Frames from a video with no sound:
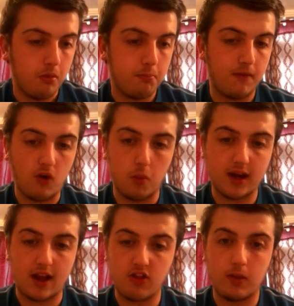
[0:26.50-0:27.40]
before we
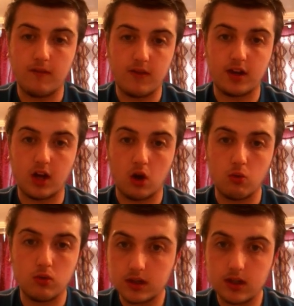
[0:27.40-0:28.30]
get into the
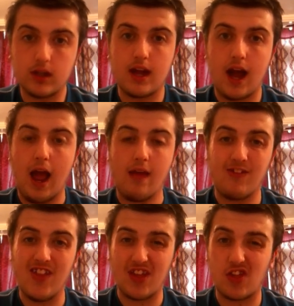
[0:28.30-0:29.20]
video,
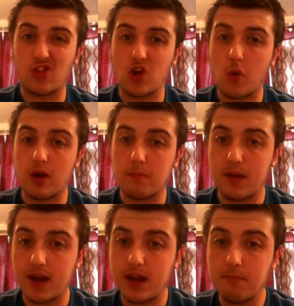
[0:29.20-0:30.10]
this is going to
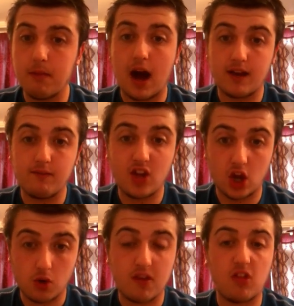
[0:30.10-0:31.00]
be my
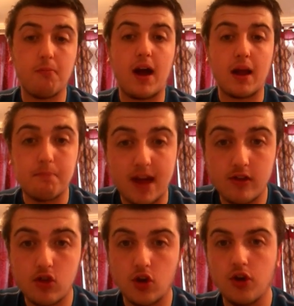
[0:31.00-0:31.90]
view, this is my
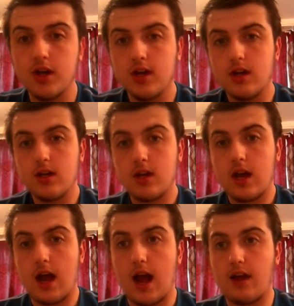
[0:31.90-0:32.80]
opinion.
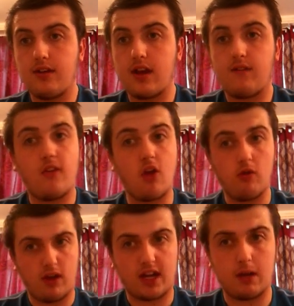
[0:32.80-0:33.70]
And if you
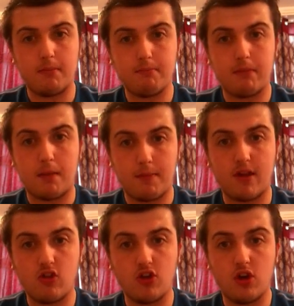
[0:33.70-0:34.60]
don't like my
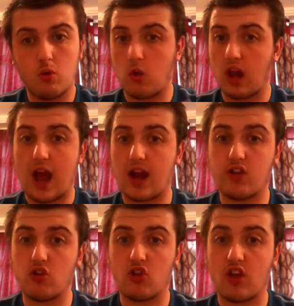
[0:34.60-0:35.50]
opinion, well, I
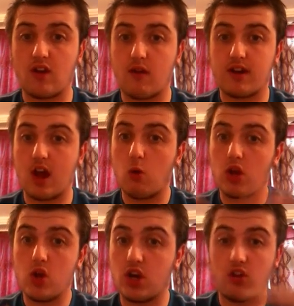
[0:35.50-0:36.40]
can just say right now,
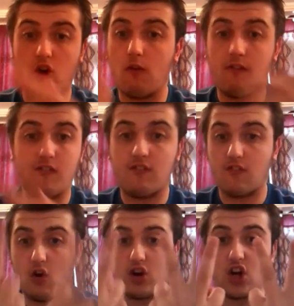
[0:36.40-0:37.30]
you can all
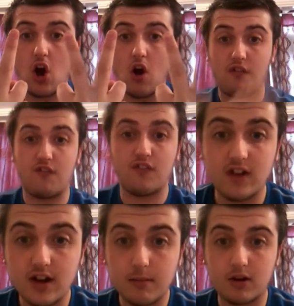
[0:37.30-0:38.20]
fuck off.
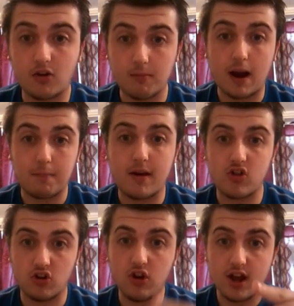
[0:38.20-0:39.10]
Because my
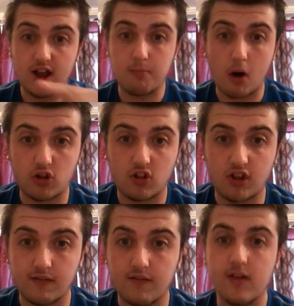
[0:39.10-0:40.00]
opinion is
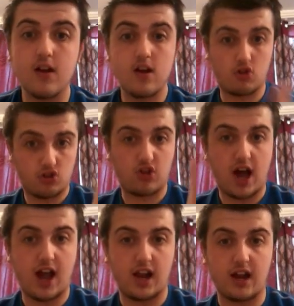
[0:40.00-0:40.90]
positive. Just to
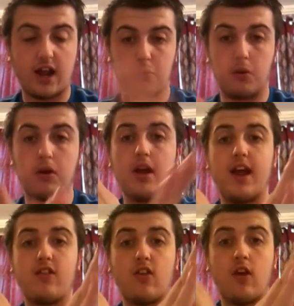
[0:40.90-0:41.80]
highlight everyone,
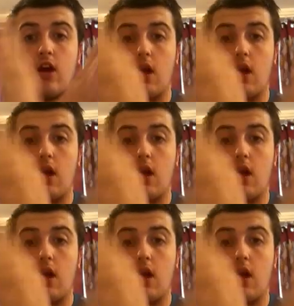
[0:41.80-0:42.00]
it's